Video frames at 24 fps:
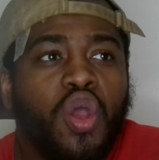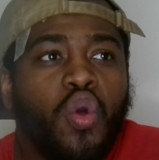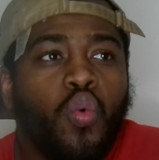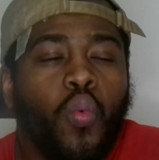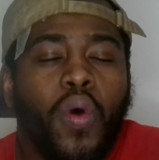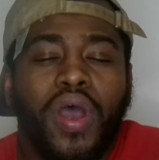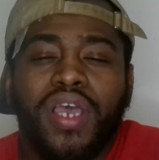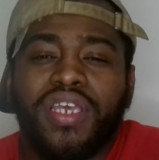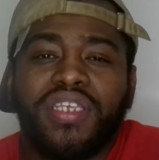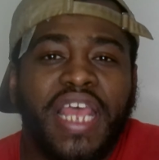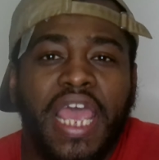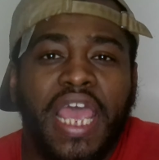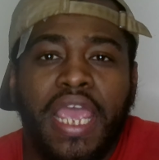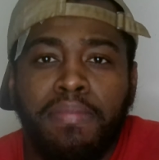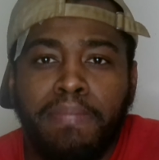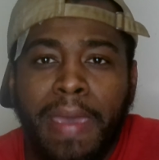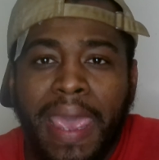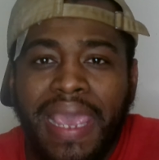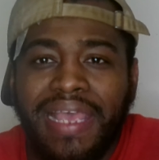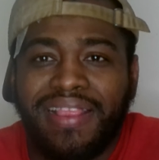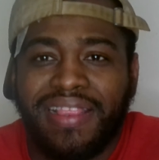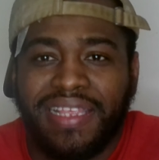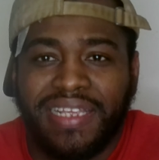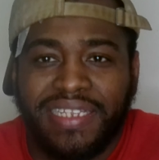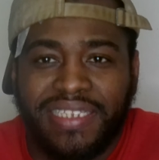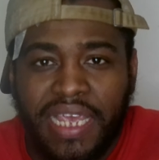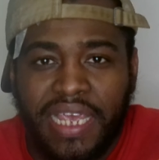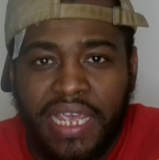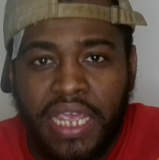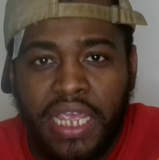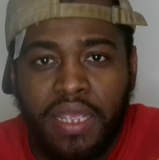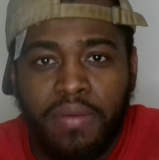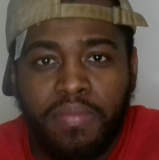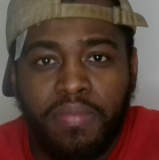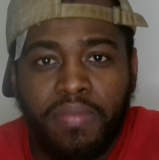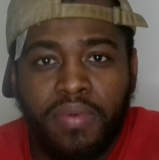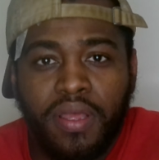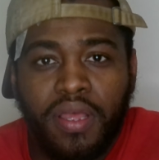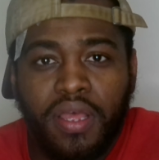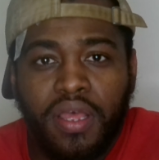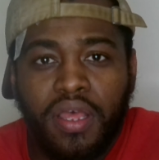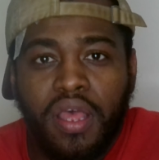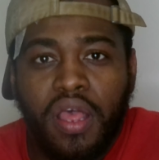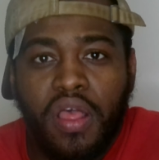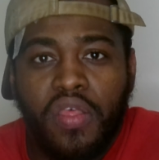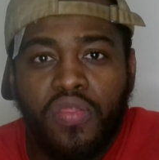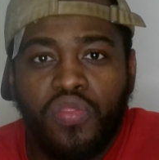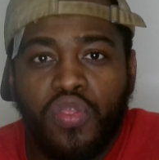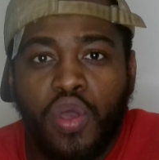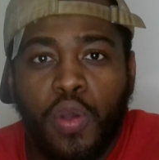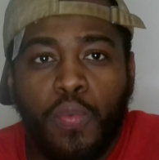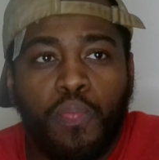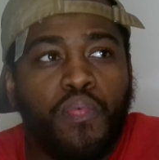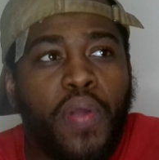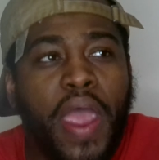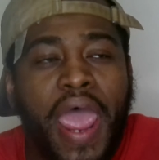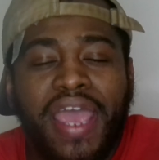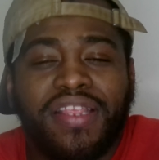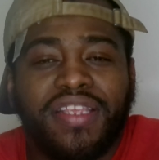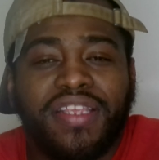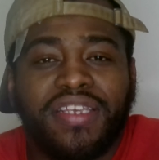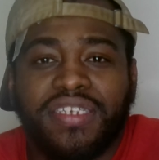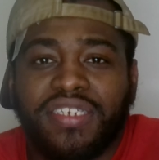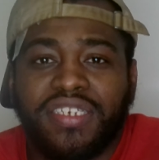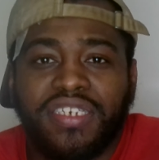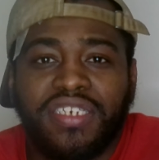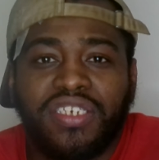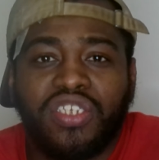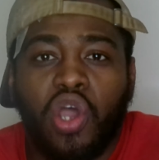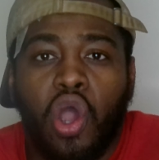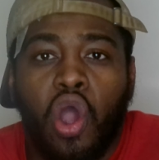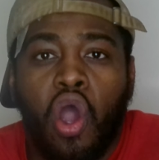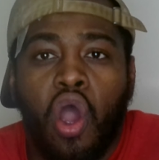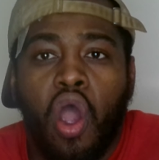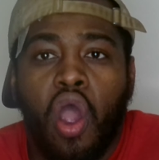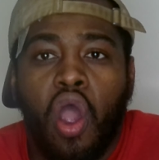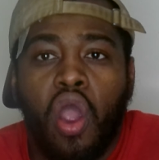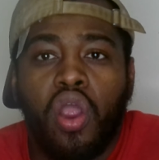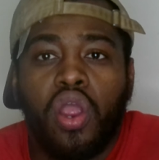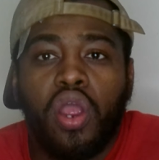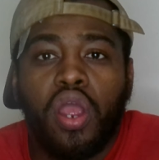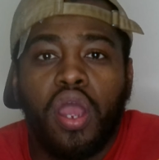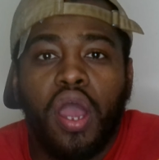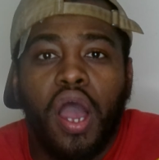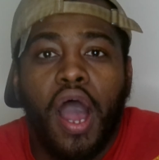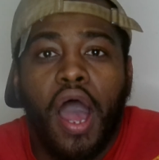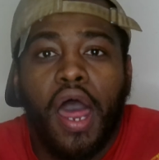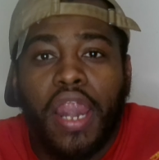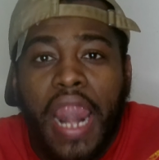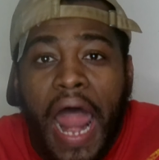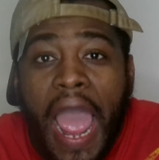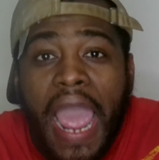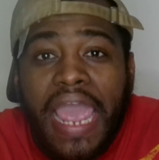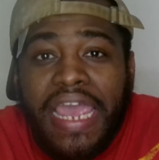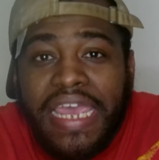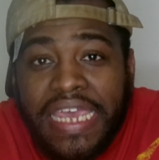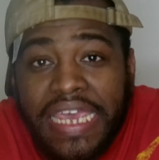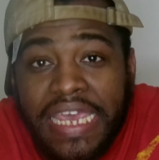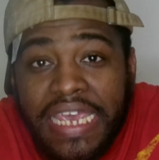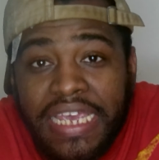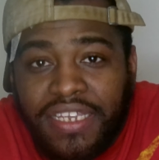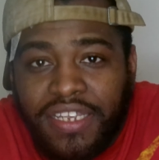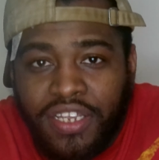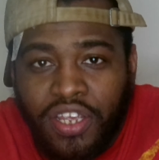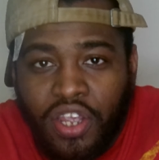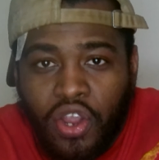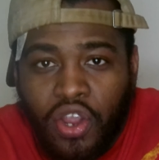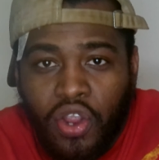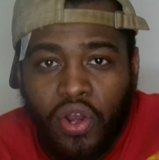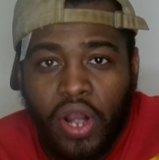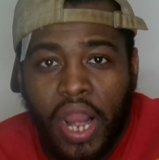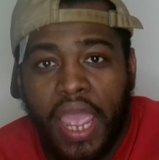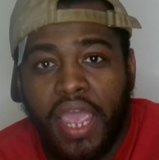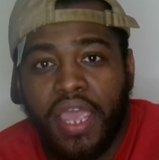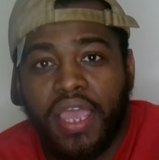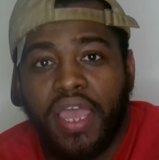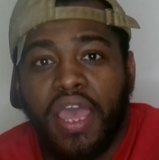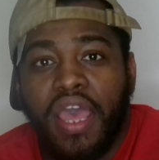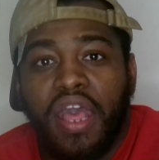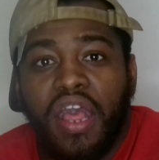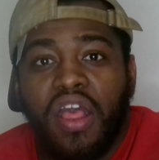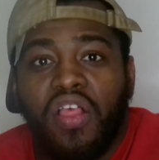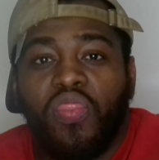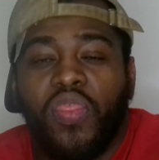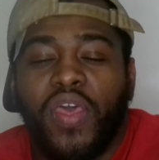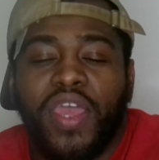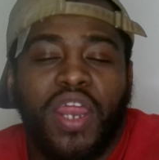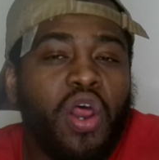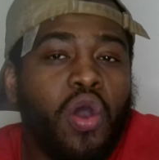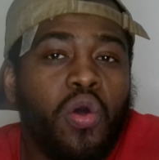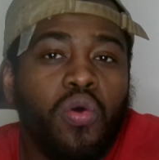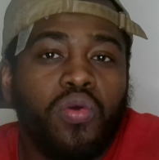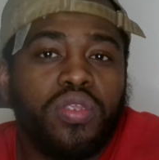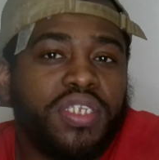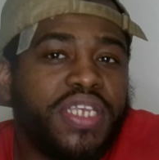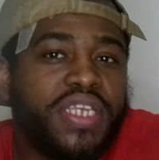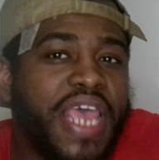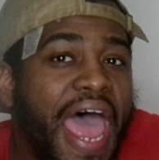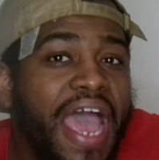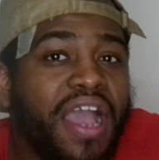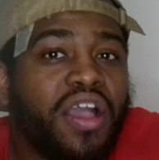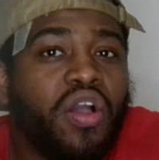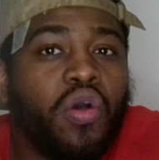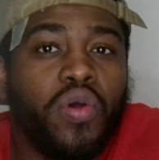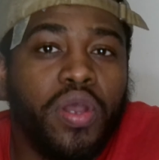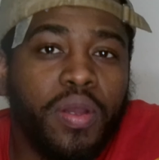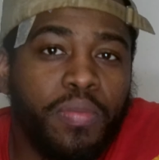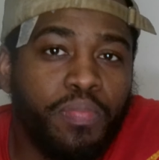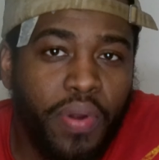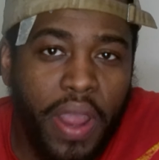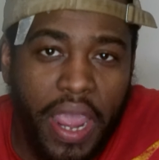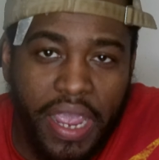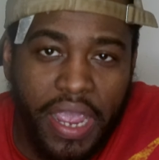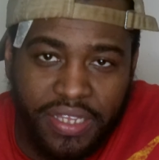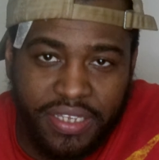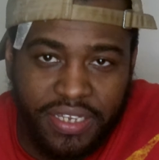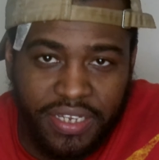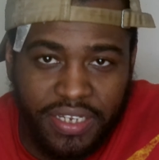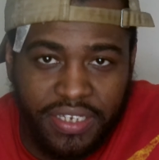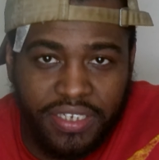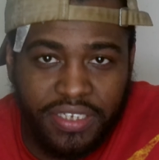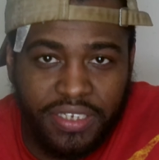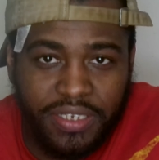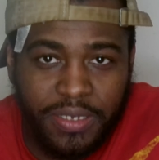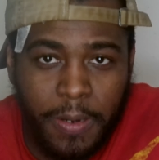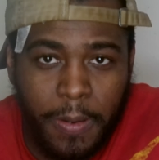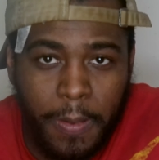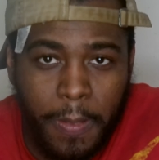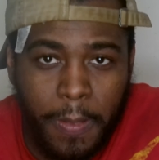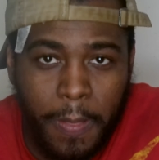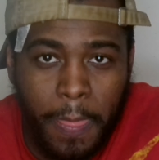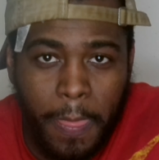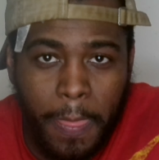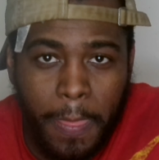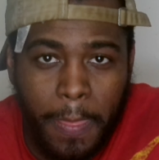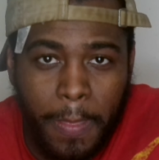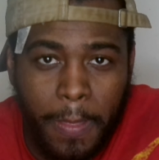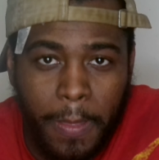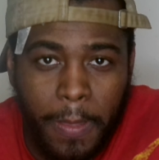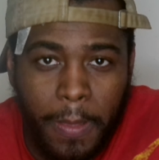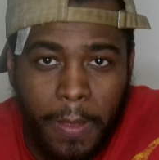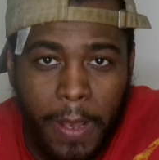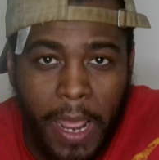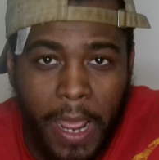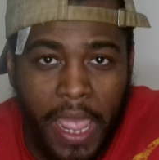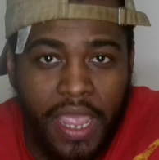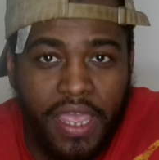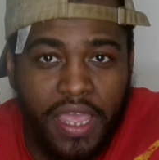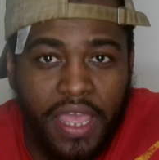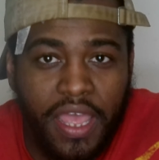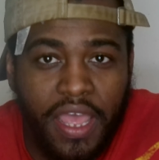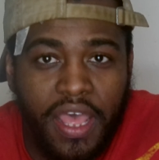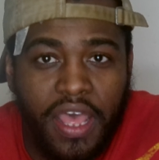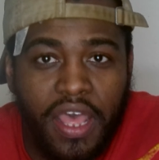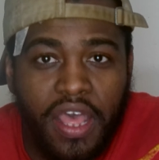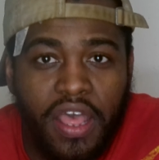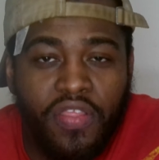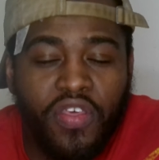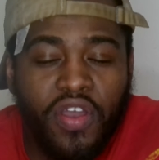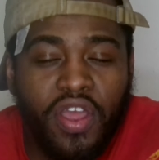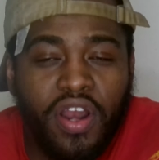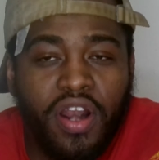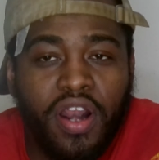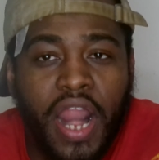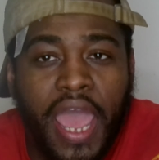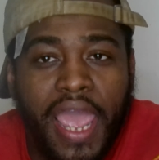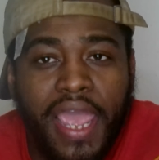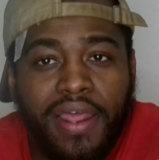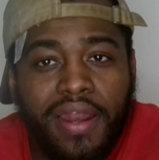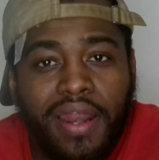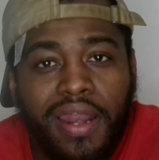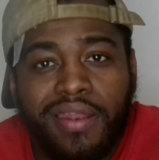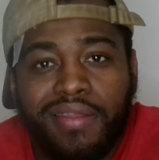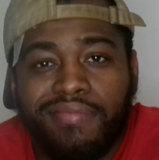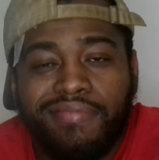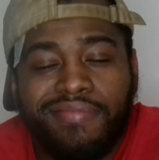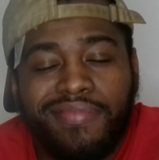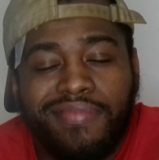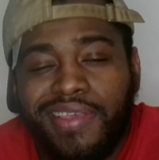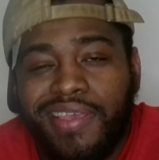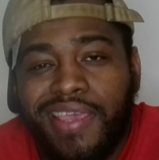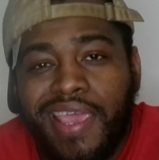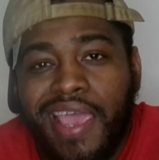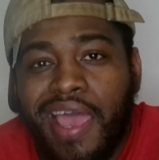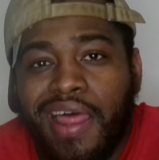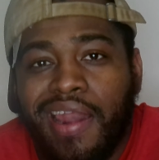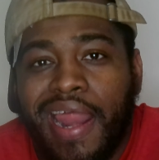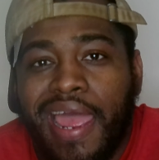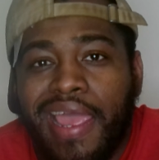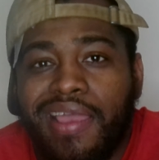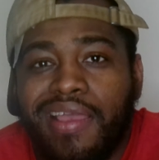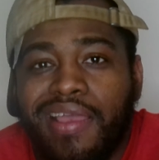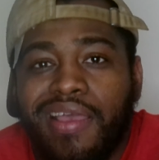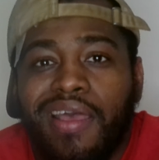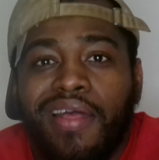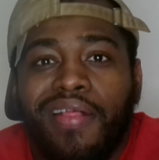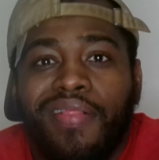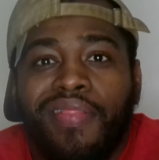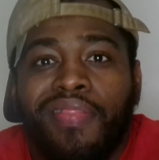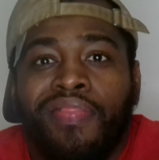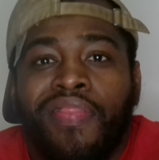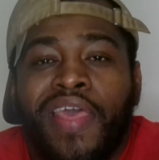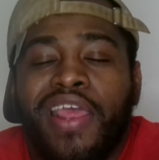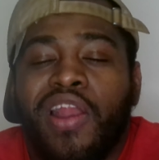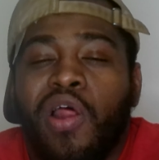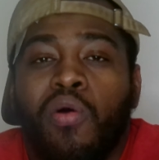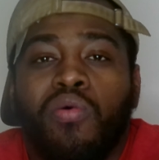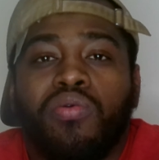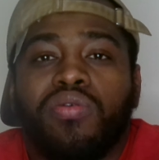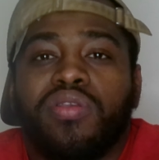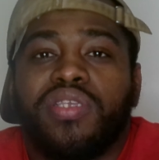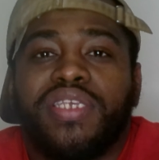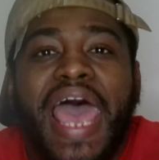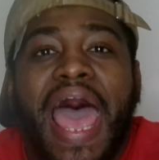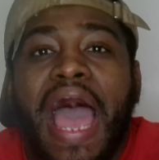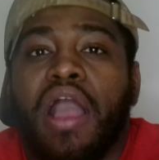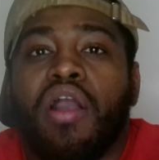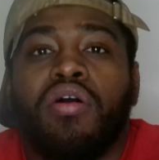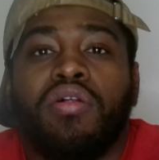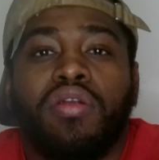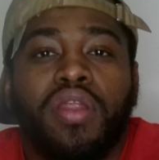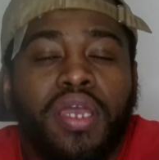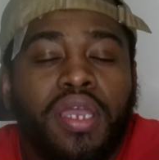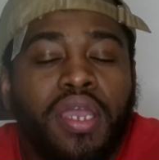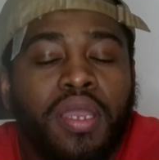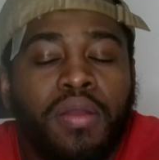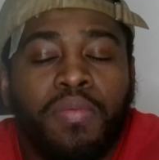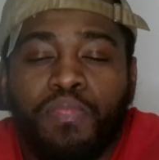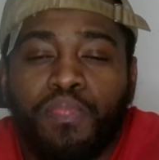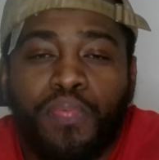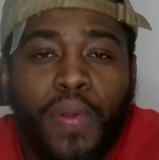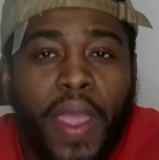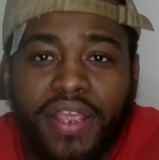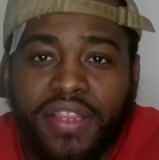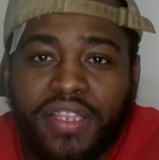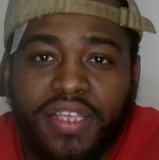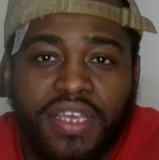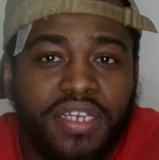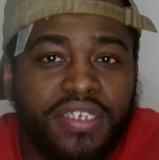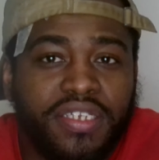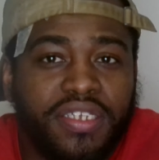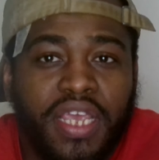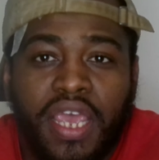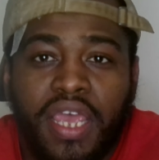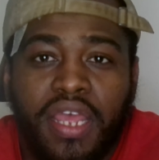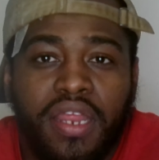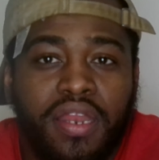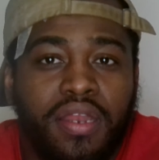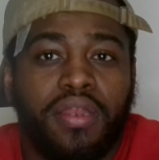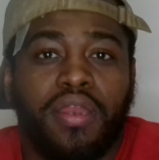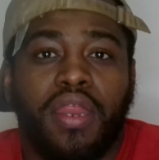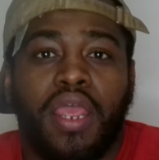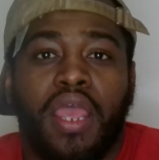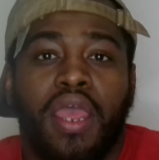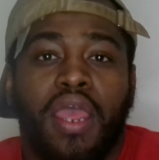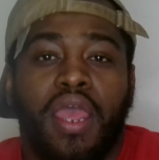once they make the team, the practices are a lot easier. Like they don't tackle in practice. Like they're like yeah, like they don't tackle in practice and